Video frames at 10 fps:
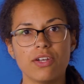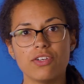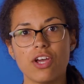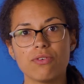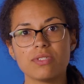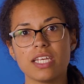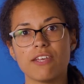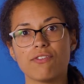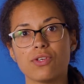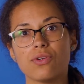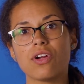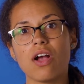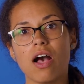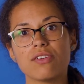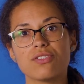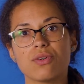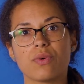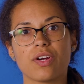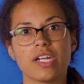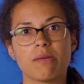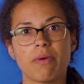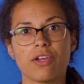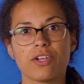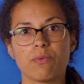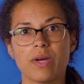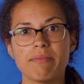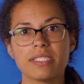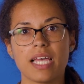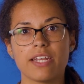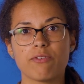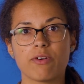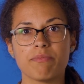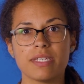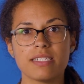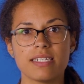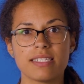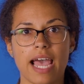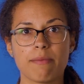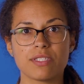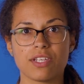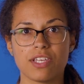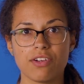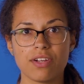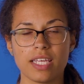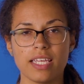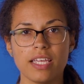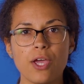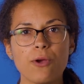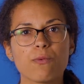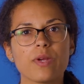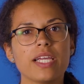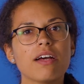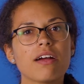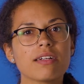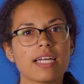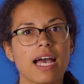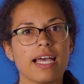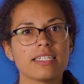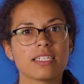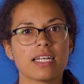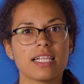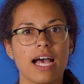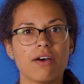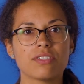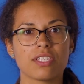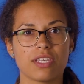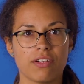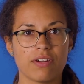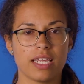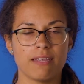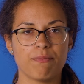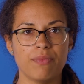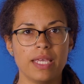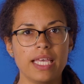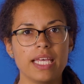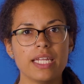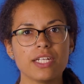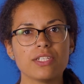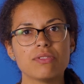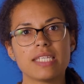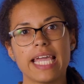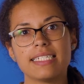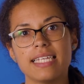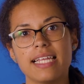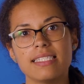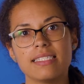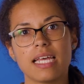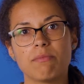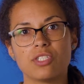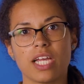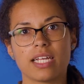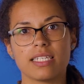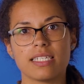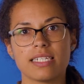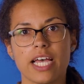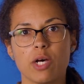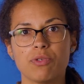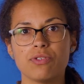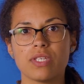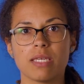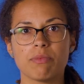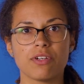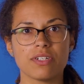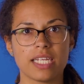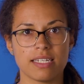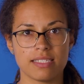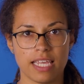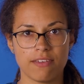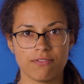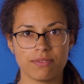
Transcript: Note, if you're also worried about your website or business app security, read our guide to cloud security. It includes a 10-step checklist to help you keep your data safe.